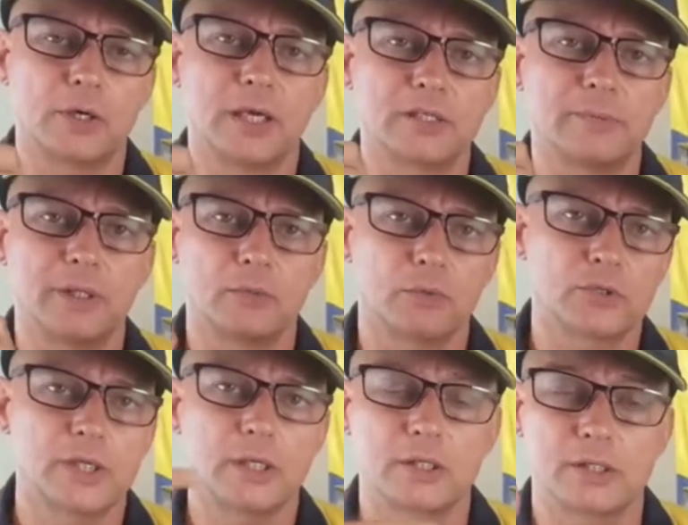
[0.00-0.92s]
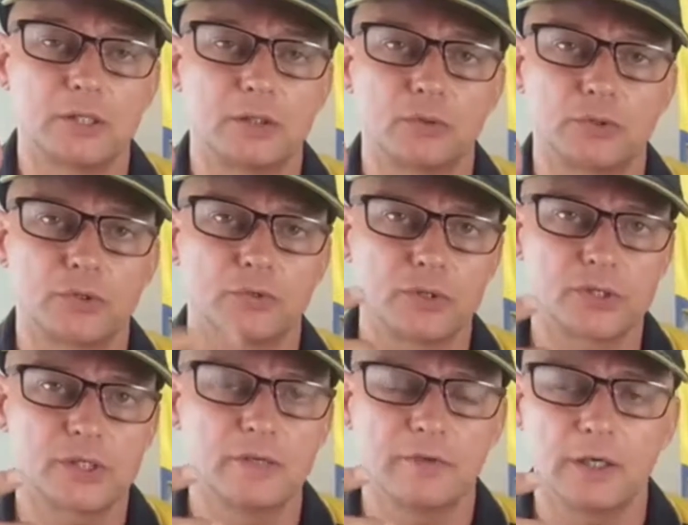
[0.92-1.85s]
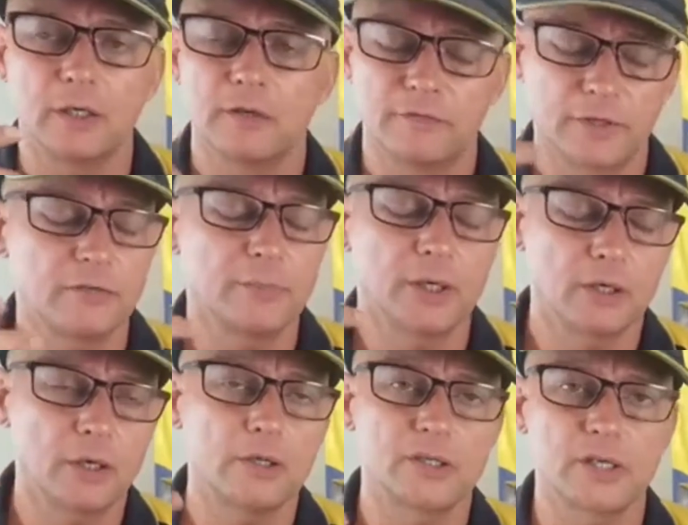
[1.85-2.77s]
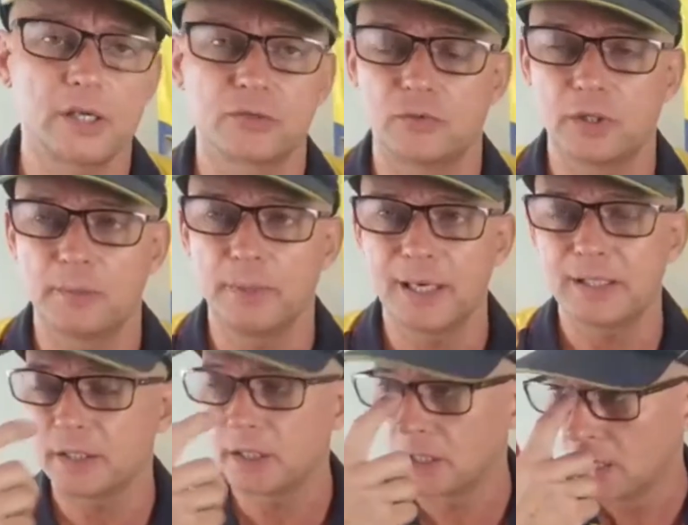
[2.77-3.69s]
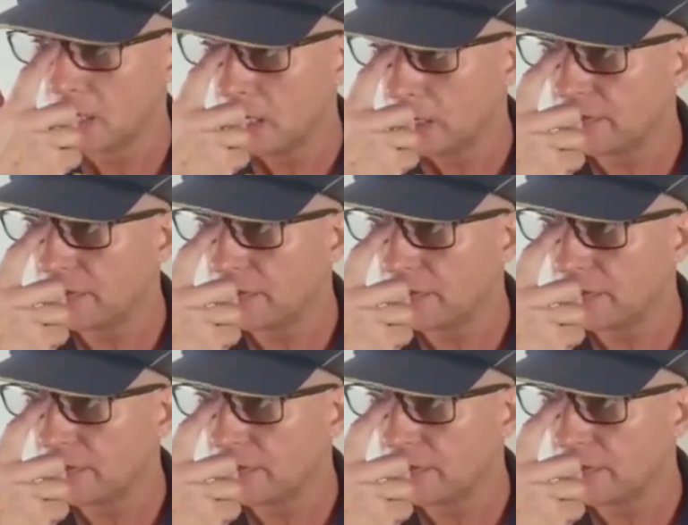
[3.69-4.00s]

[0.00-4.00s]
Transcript: the transmitter will send a signal to the receiver. Forgive me, I know this sounds really basic.